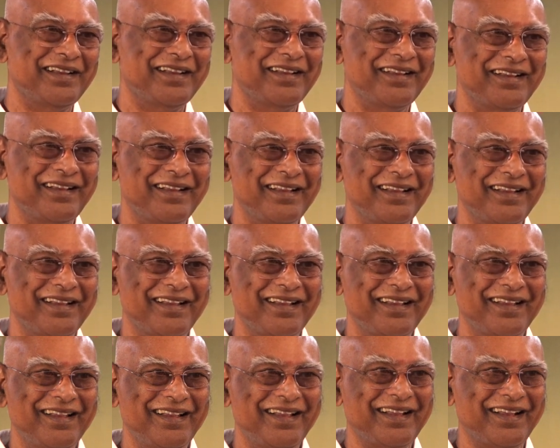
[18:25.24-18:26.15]

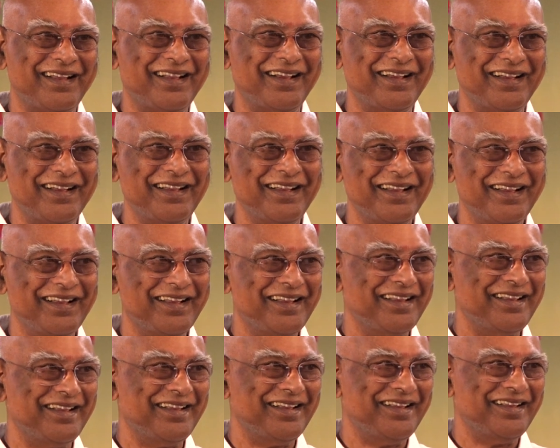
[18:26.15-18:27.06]

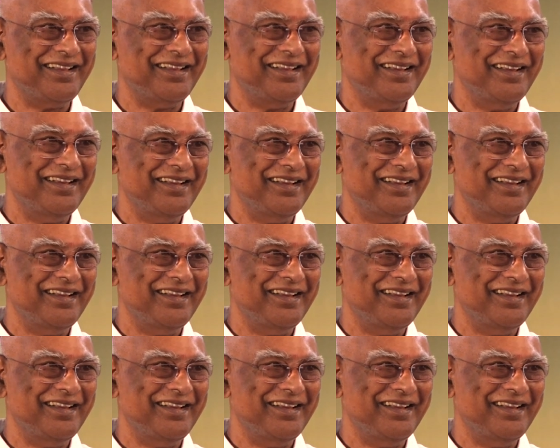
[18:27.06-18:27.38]
[no speech]